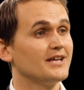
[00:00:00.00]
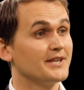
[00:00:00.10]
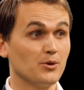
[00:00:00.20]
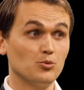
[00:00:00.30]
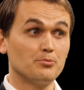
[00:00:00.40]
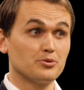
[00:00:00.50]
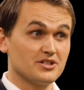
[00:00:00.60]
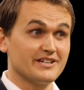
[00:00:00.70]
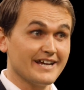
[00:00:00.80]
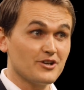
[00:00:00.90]
that will
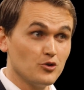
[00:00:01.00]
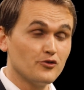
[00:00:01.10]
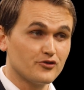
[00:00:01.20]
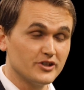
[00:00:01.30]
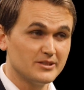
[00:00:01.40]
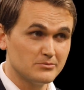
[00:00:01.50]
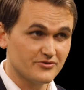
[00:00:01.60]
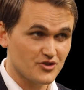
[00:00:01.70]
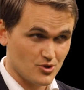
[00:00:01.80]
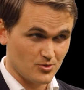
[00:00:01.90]
protect your freedom
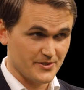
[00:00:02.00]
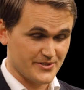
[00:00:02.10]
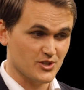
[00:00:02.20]
of choice.